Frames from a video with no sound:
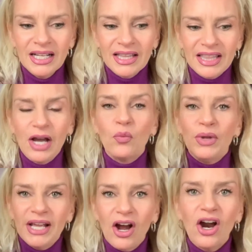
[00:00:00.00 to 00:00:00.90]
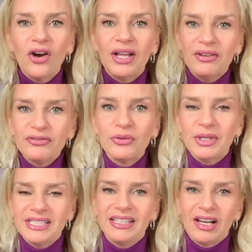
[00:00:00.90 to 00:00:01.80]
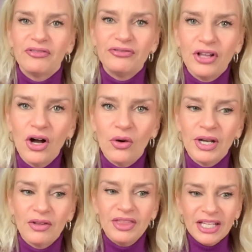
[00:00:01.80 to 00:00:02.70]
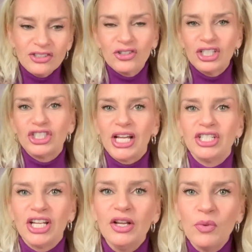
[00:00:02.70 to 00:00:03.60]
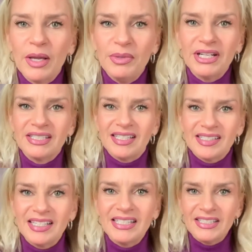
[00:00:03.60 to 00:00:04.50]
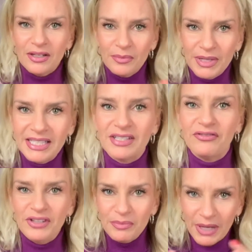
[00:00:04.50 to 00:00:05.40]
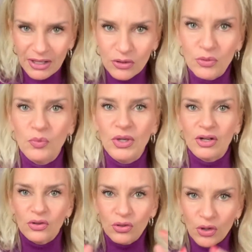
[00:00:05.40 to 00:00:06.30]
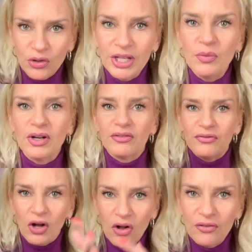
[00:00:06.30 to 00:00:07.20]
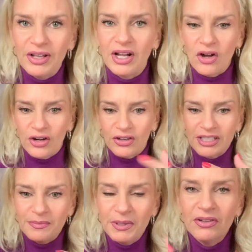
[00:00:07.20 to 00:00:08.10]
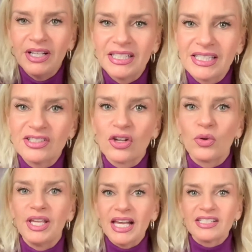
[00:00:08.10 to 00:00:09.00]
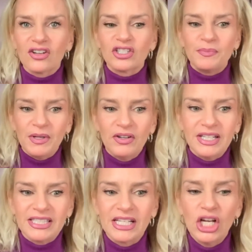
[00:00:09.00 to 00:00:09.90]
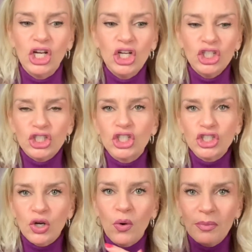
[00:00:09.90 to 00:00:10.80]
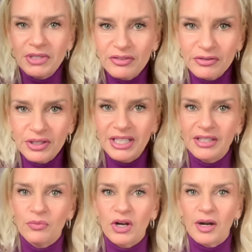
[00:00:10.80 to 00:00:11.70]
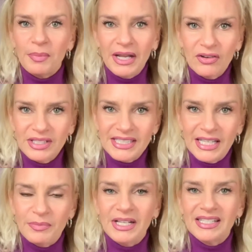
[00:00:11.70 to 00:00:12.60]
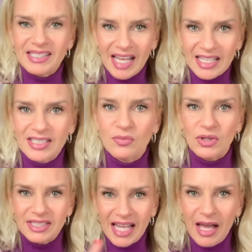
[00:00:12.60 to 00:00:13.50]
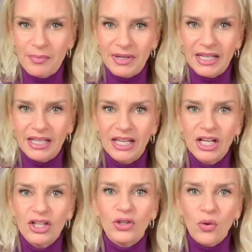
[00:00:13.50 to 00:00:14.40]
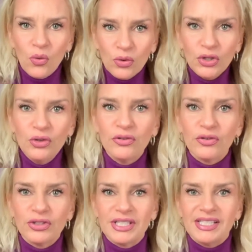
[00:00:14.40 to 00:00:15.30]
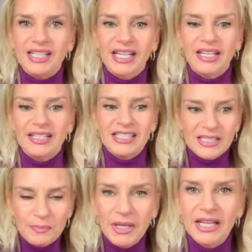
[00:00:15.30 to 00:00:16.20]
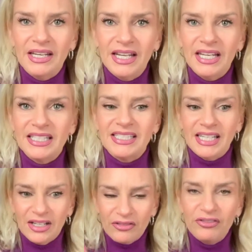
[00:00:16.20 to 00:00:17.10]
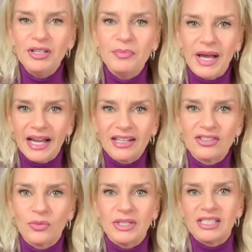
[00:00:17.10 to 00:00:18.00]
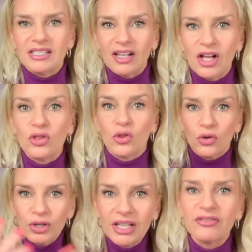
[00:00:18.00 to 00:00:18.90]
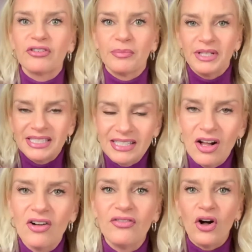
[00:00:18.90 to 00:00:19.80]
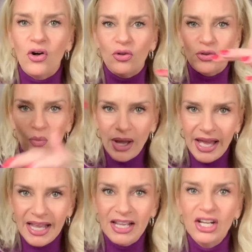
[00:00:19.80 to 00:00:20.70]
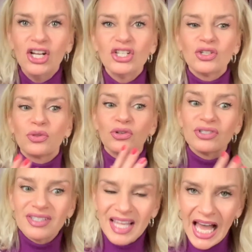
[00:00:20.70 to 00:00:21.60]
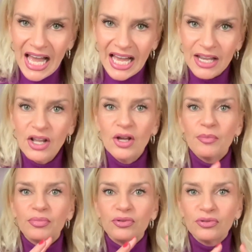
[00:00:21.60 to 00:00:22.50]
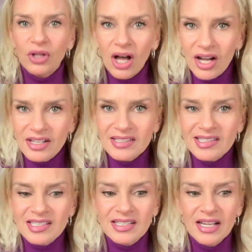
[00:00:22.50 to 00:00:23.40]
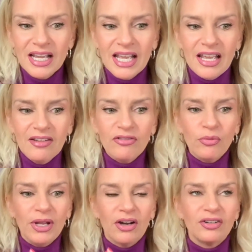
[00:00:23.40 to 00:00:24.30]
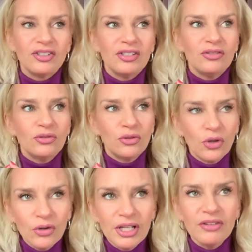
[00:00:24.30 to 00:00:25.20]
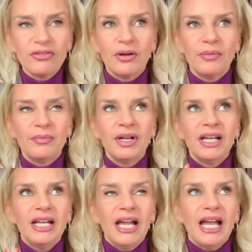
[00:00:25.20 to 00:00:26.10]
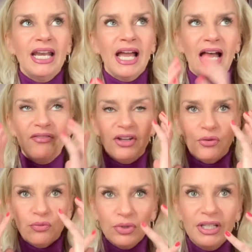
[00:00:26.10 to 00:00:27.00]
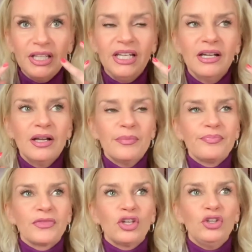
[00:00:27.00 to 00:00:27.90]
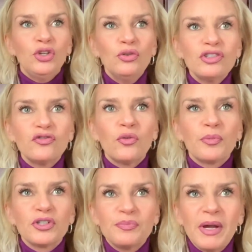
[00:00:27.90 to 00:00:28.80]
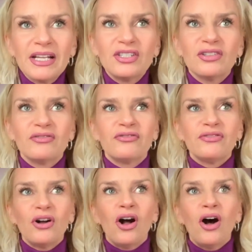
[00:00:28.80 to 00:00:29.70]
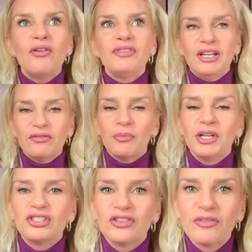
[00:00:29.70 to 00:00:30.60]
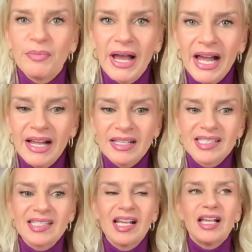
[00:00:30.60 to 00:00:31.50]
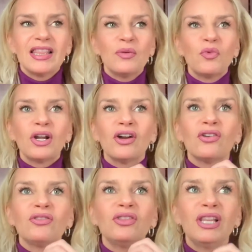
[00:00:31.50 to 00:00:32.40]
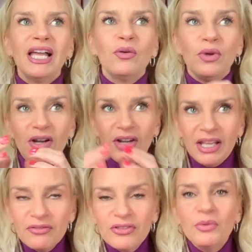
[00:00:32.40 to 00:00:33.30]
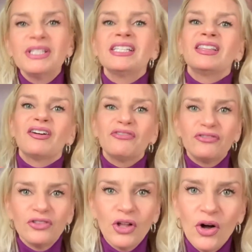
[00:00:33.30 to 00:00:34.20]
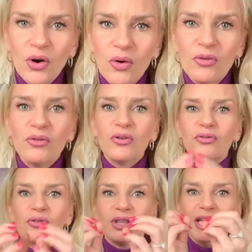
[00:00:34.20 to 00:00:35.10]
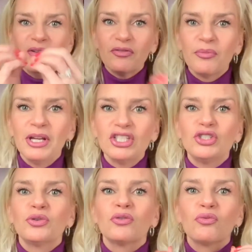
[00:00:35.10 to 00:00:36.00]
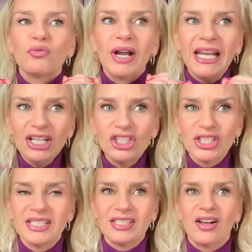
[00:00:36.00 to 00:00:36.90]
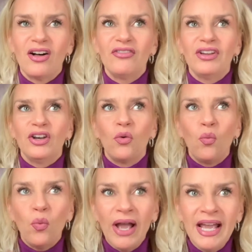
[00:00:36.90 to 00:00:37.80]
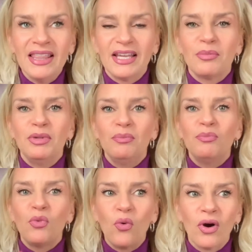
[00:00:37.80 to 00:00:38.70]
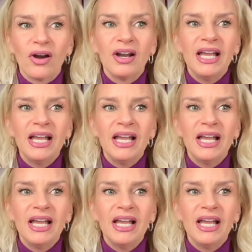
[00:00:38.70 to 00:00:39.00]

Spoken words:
that we are influencing that flow. Now, things are going to change anyway because the system, it's a feedback loop. We are learning, we are evolving on our experience. And so, yes, our experience should show up differently than what our parents did because that's what's happening. The whole universe is in spin and it's in a feedback. So it's learning from itself all the way. So there's that. Plus, if we are learning from and having a really useful perspective of the information of the past, then we are influencing that flow for the information to arrange itself in a way that can be more